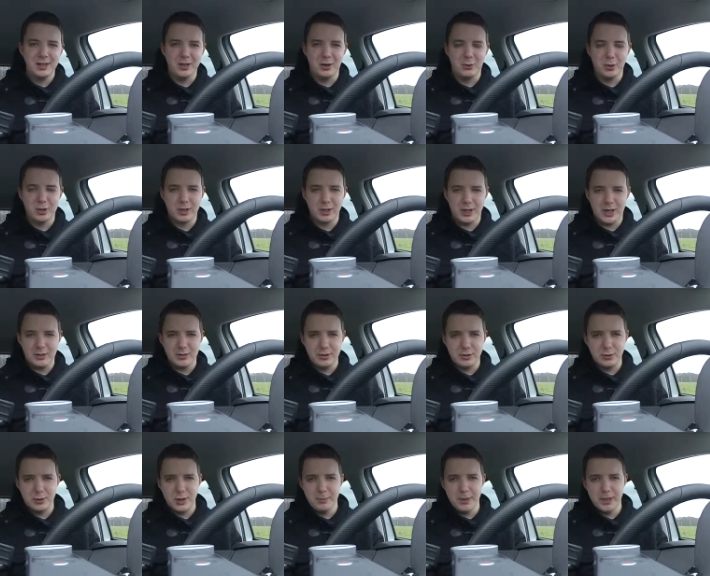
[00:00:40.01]
You know what live
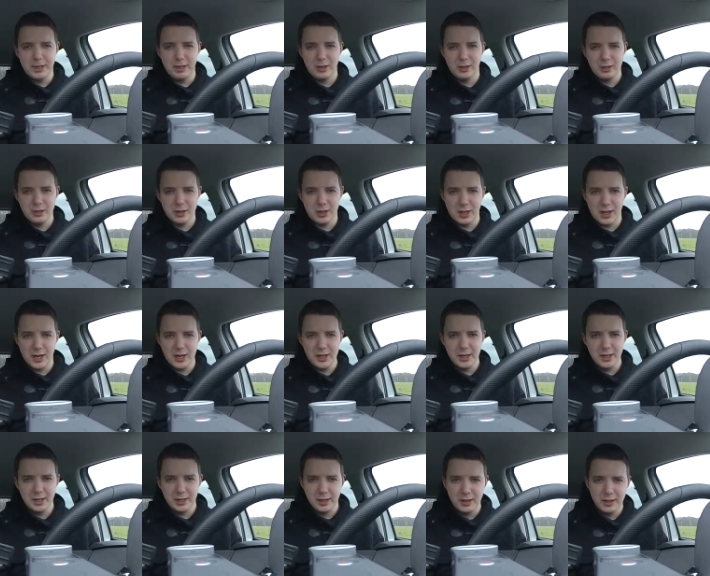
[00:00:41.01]
streaming looks
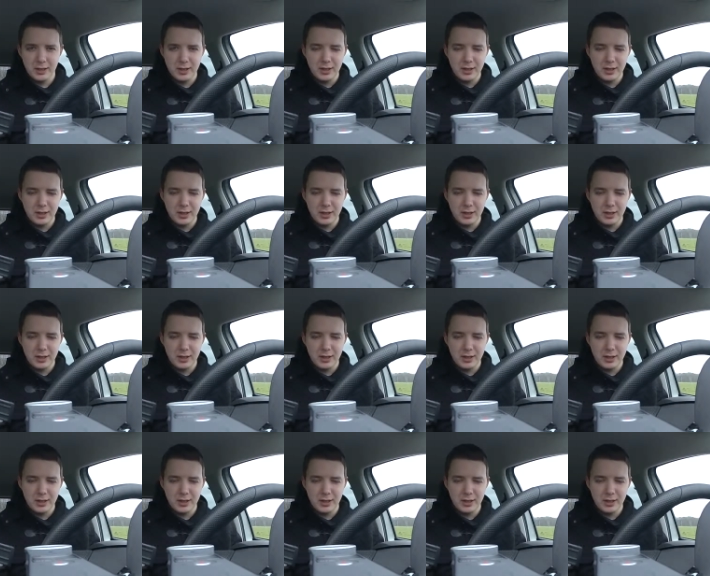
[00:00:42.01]
like?